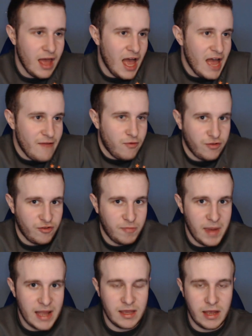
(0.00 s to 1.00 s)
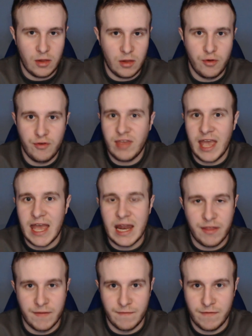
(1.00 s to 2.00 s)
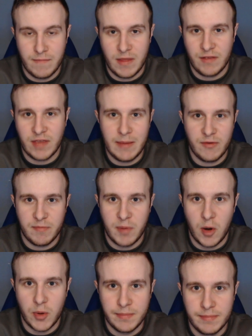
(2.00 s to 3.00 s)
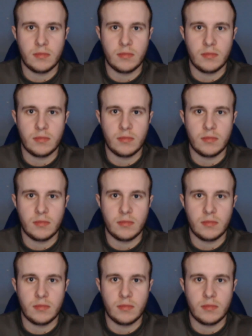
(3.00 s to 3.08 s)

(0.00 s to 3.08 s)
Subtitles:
everyone's expecting you to lose, get anything from this game, it's brilliant.